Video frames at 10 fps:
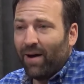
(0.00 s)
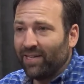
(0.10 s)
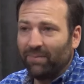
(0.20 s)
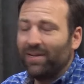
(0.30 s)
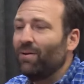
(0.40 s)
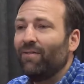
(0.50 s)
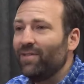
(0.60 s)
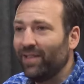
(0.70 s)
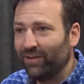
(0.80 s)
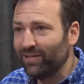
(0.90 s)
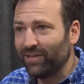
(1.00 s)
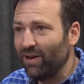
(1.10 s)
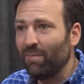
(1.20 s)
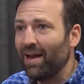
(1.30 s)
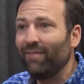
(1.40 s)
possibly know everything there is to
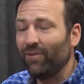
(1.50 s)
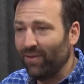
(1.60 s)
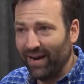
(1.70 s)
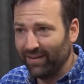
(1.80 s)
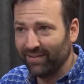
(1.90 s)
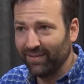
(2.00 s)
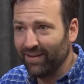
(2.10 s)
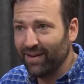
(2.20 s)
sure. know about every race.